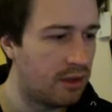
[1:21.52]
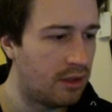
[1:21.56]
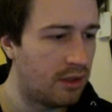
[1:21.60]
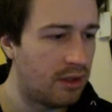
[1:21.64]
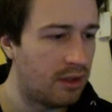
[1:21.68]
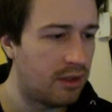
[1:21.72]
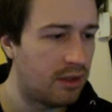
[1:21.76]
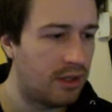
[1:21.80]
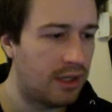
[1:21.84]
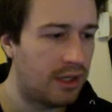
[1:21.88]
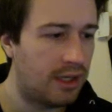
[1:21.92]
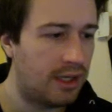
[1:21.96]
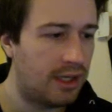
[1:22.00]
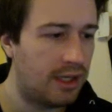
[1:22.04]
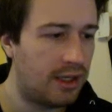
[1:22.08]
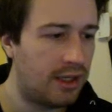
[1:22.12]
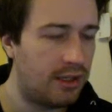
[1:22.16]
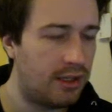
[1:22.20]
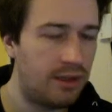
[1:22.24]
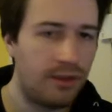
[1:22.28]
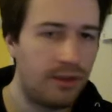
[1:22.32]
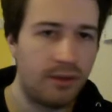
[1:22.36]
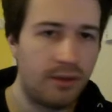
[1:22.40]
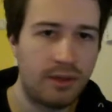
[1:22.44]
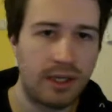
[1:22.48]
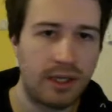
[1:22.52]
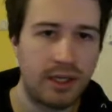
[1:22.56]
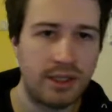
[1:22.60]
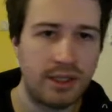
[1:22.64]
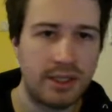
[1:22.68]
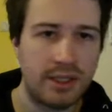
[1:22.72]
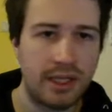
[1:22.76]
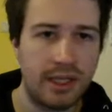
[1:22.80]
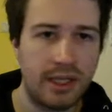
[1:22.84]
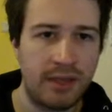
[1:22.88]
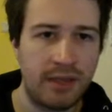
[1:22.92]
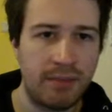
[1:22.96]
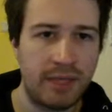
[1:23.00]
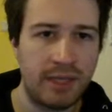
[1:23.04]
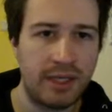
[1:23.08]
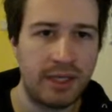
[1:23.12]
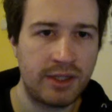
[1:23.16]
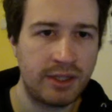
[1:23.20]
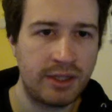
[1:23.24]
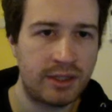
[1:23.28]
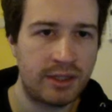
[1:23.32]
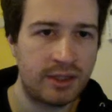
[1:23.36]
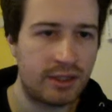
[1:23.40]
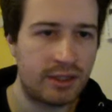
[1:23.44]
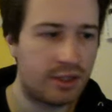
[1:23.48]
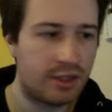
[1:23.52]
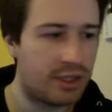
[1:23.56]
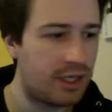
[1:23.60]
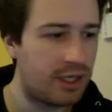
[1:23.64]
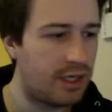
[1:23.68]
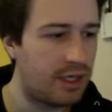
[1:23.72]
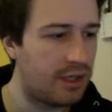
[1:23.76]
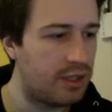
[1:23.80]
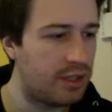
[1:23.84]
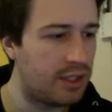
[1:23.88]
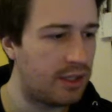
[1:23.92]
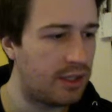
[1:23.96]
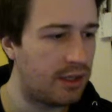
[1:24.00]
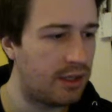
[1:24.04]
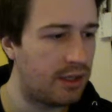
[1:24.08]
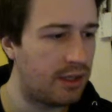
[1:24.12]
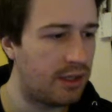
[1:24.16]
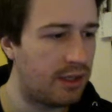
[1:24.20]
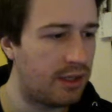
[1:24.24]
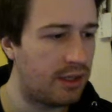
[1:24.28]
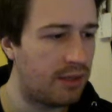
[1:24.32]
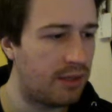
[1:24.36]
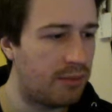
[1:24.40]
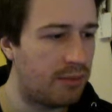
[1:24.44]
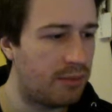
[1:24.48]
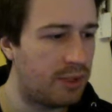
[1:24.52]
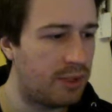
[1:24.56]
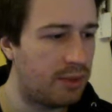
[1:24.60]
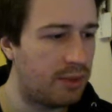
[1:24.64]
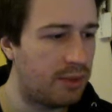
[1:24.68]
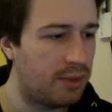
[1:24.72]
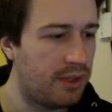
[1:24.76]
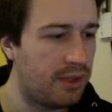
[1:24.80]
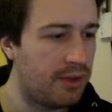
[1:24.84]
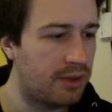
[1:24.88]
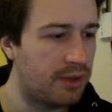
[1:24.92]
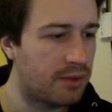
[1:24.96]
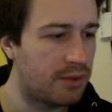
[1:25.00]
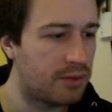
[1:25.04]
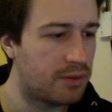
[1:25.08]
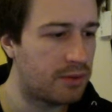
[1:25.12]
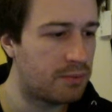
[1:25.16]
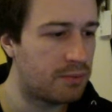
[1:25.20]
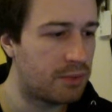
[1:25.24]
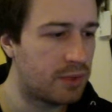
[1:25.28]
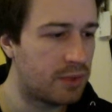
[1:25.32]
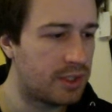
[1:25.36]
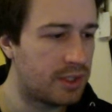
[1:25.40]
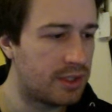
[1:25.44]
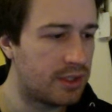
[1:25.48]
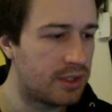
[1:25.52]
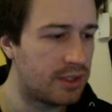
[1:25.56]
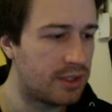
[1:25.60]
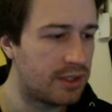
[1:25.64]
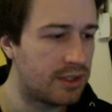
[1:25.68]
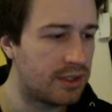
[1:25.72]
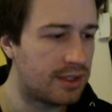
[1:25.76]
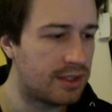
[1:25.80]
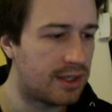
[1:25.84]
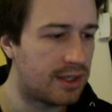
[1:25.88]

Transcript: And you can tell by just changing between those positions that